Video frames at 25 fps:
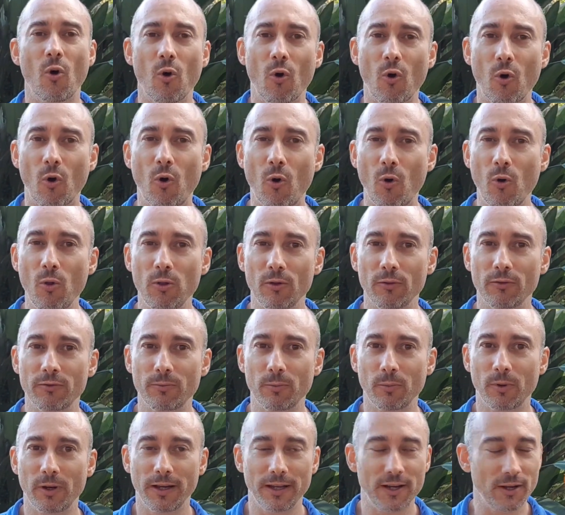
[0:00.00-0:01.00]
all of
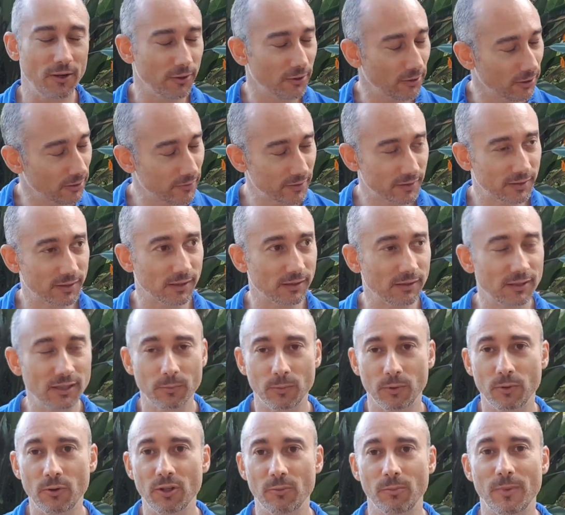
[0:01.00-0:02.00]
my nervous
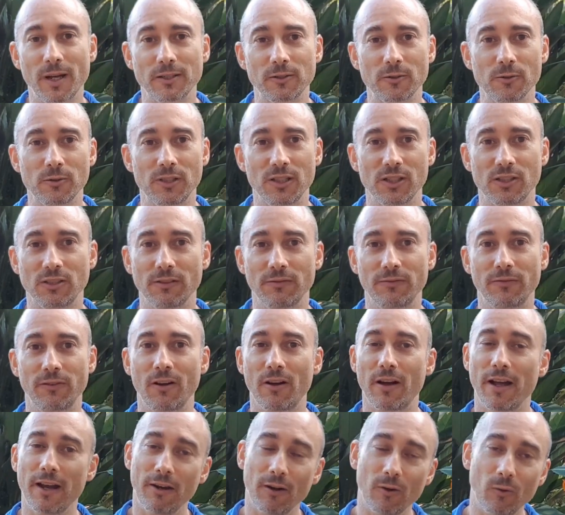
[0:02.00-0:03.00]
system and all the muscles just to
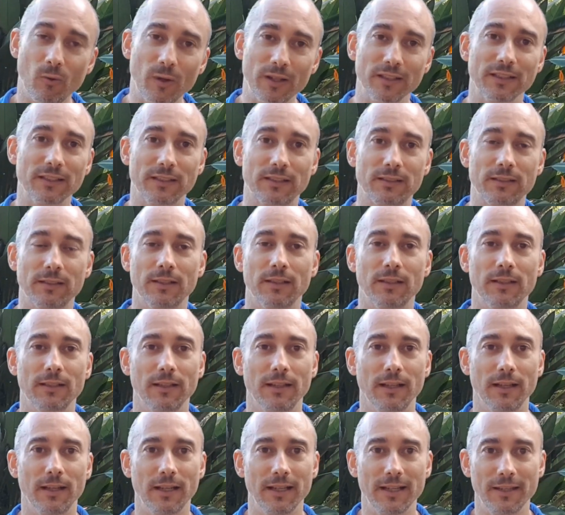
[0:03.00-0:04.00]
fire at once
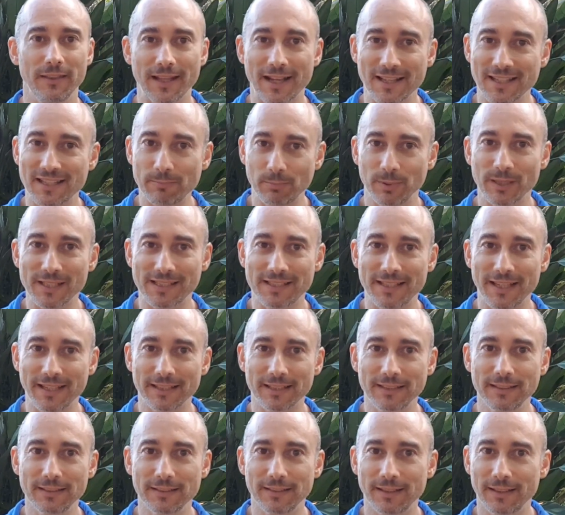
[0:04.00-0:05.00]
in that split
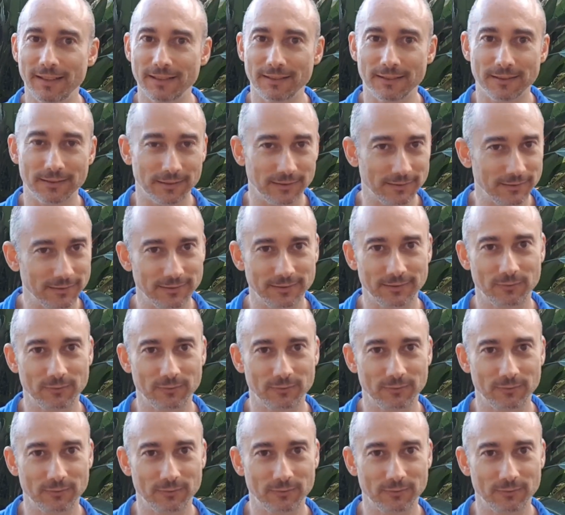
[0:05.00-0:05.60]
second. And